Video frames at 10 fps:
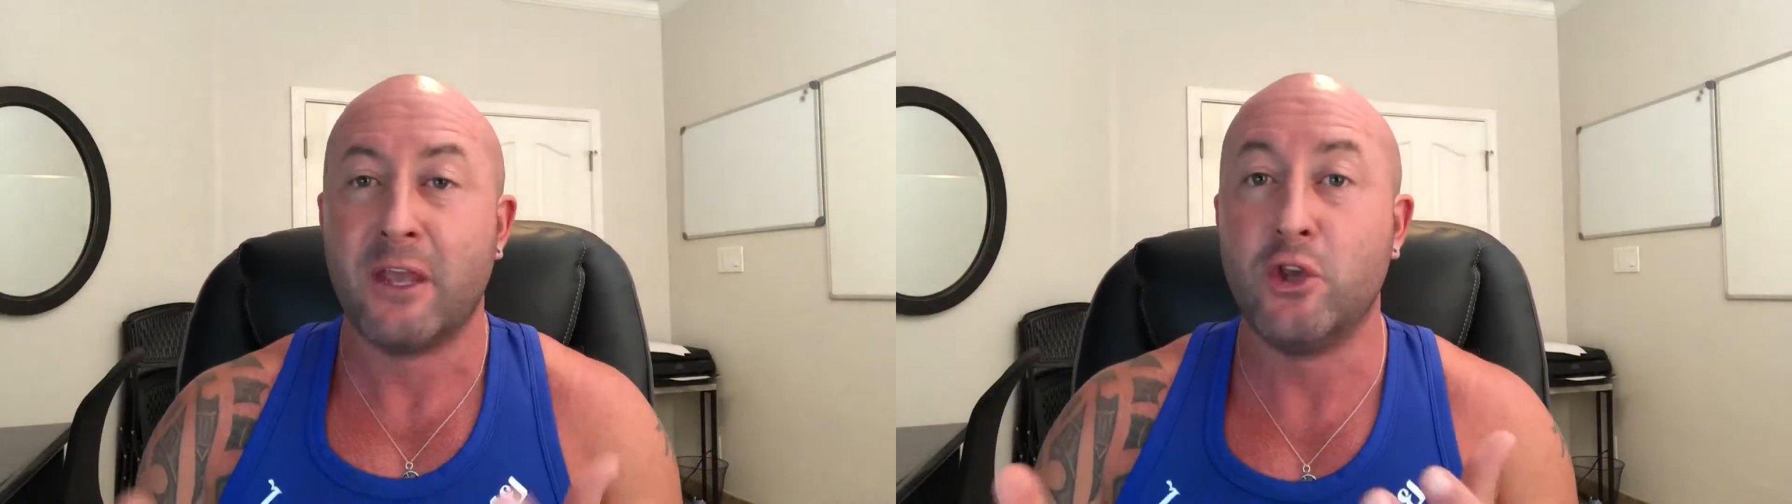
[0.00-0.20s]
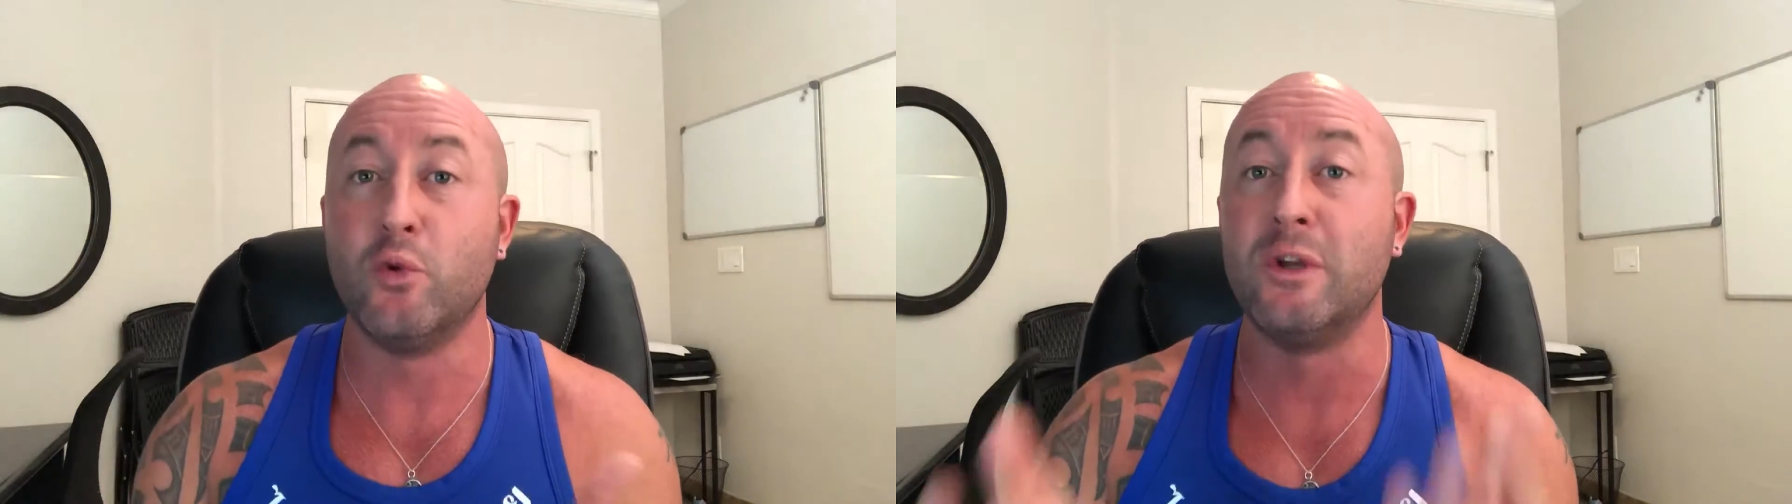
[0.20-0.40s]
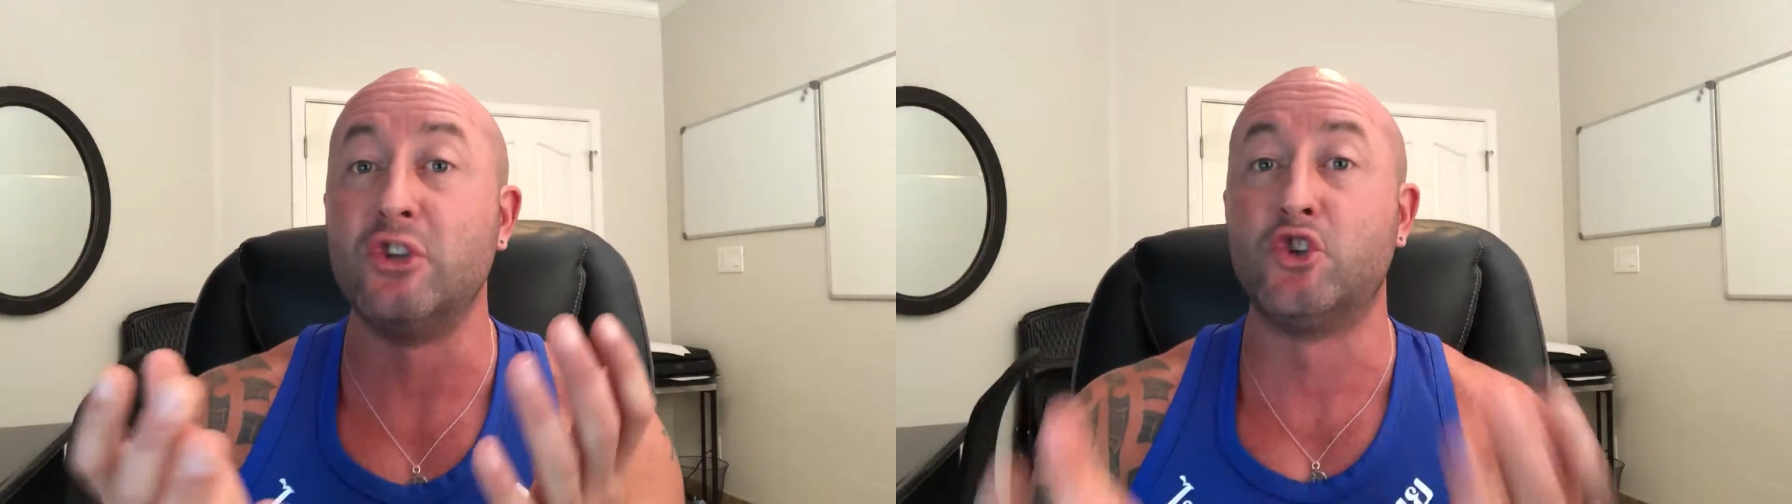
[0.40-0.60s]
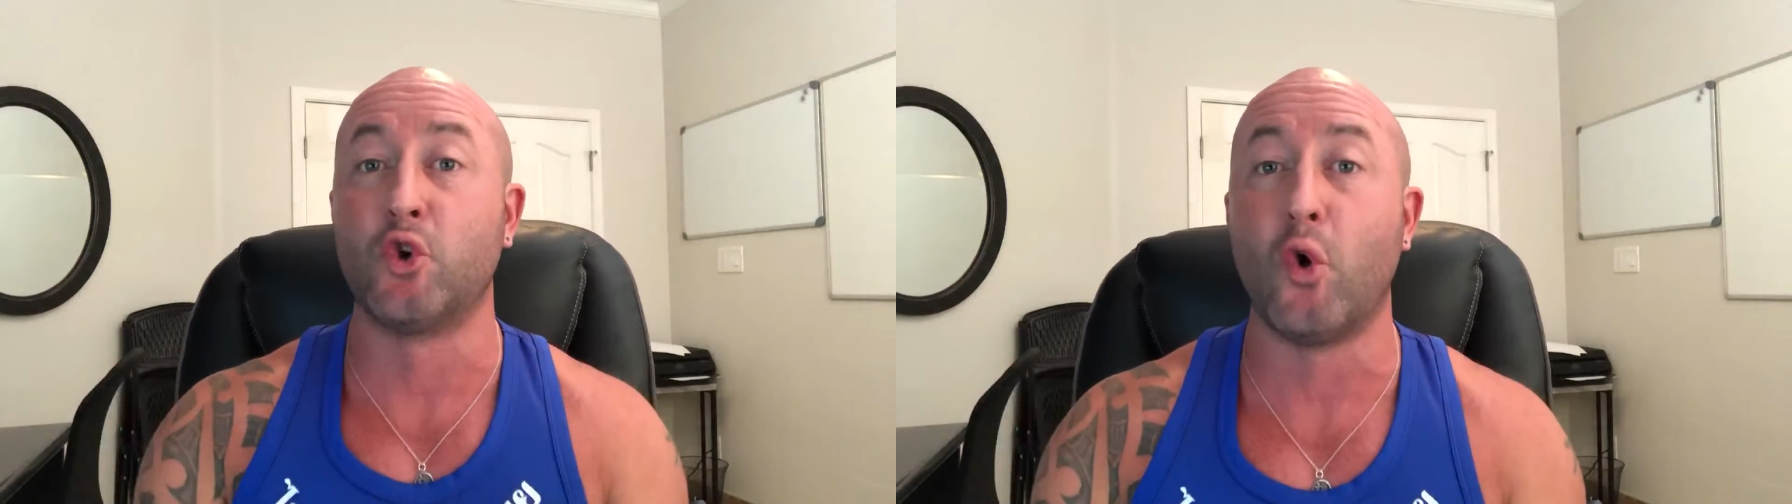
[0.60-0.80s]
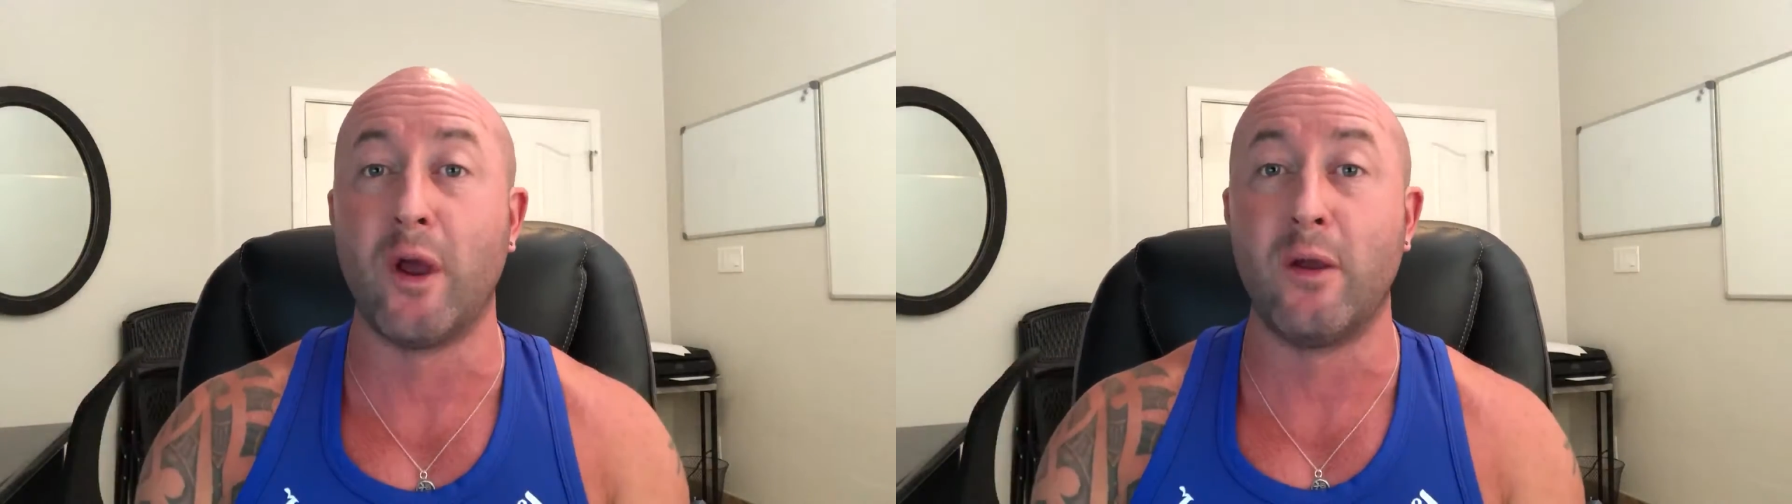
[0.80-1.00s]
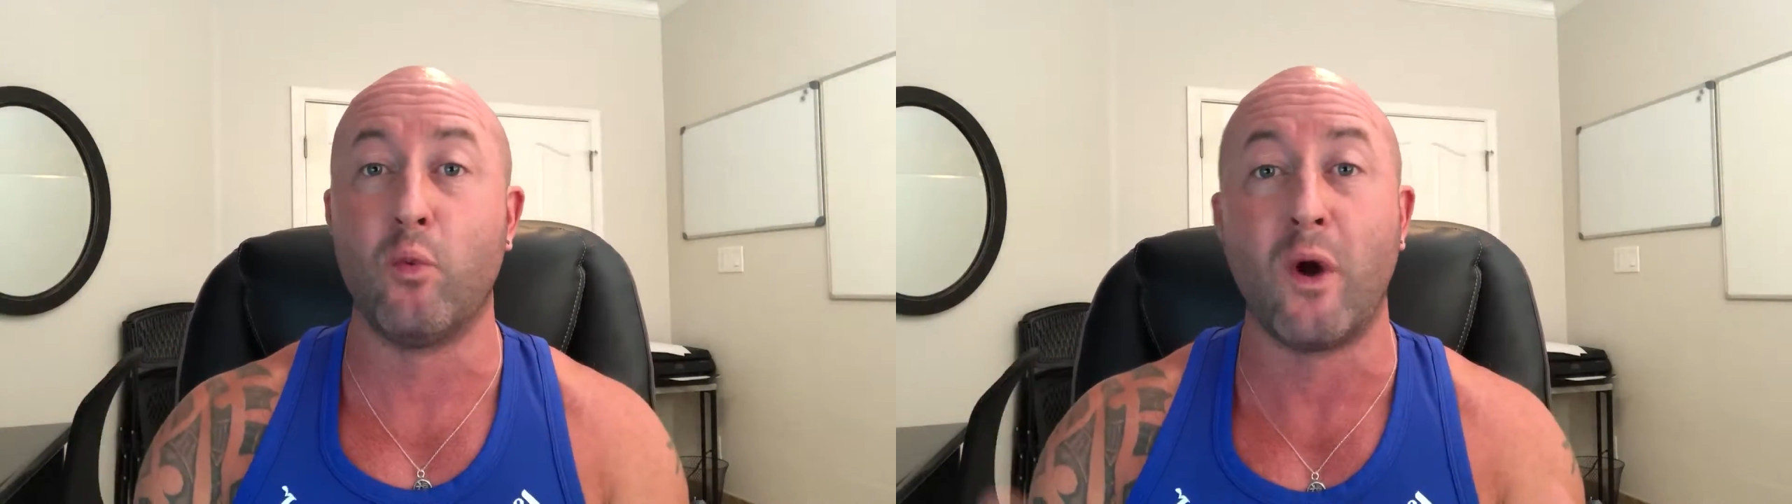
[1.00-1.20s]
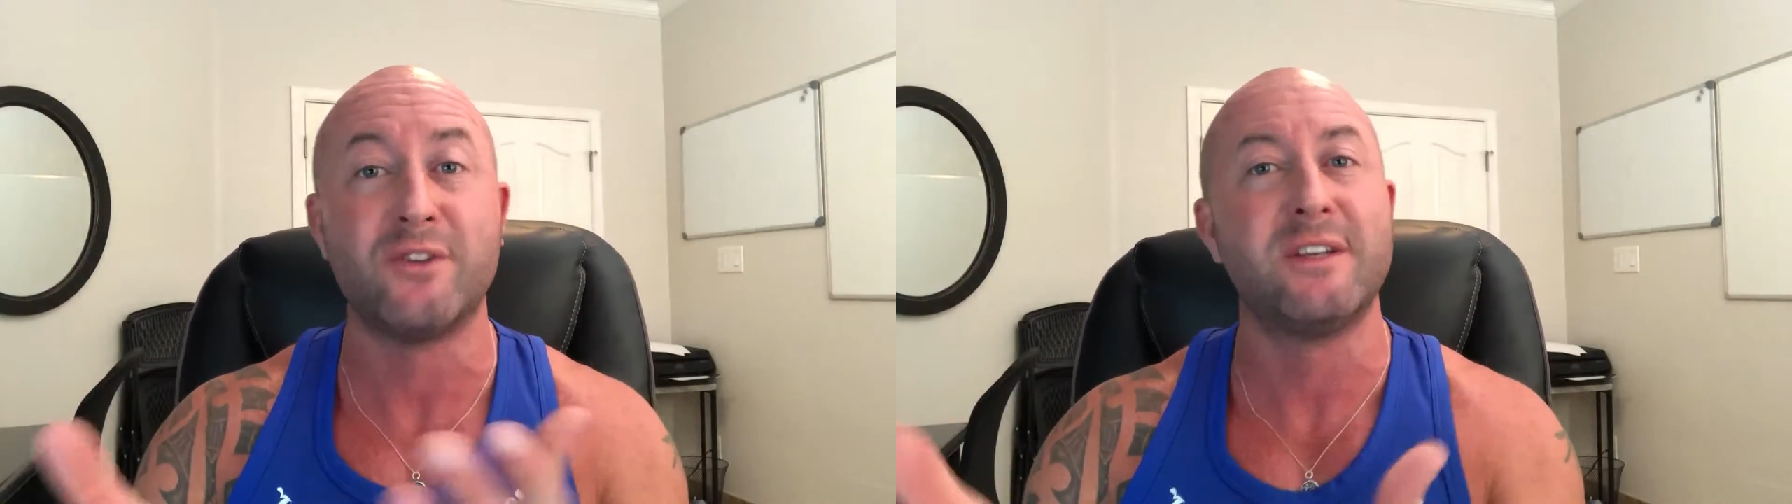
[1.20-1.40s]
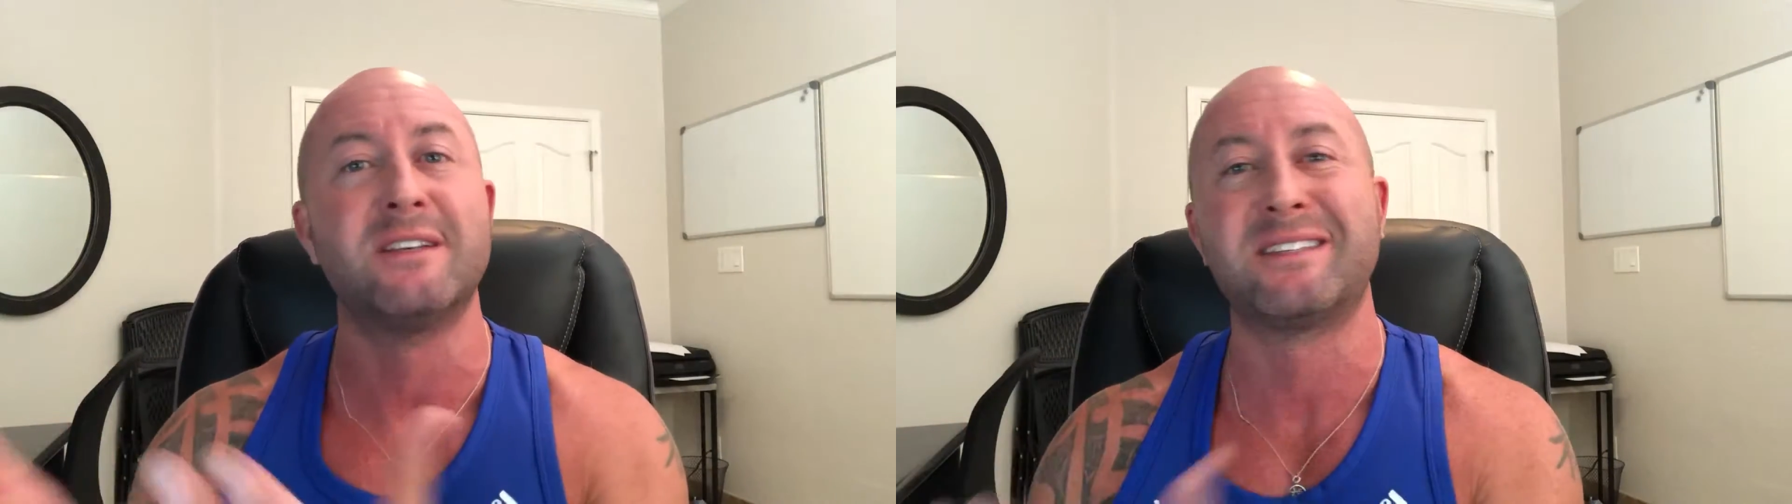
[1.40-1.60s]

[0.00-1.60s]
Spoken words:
you enjoy watching